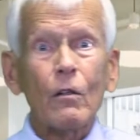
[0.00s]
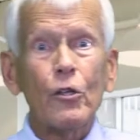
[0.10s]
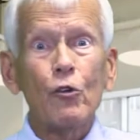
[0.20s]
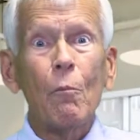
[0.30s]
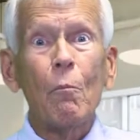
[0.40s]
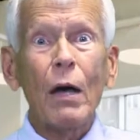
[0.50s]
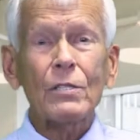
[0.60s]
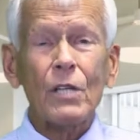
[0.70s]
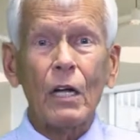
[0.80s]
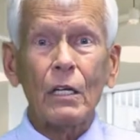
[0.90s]
You
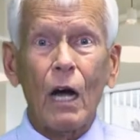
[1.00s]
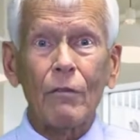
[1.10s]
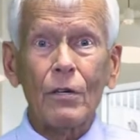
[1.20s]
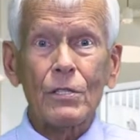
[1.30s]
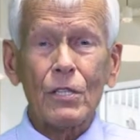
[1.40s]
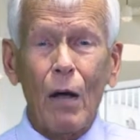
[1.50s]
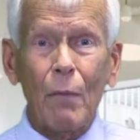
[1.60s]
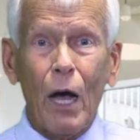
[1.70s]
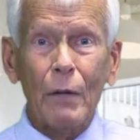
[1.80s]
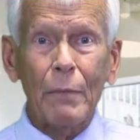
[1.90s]
must uncover
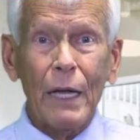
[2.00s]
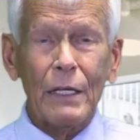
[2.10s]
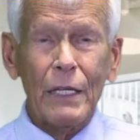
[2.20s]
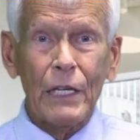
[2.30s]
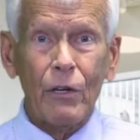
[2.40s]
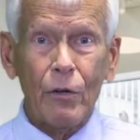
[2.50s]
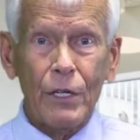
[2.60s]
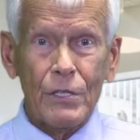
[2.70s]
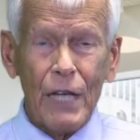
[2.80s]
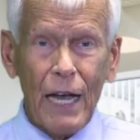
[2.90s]
some unmet need or
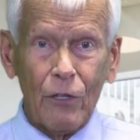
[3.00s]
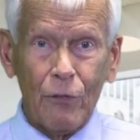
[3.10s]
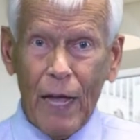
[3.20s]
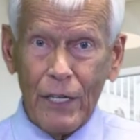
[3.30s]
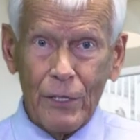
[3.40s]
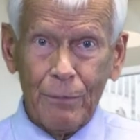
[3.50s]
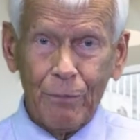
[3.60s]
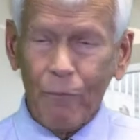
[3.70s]
dissatisfaction.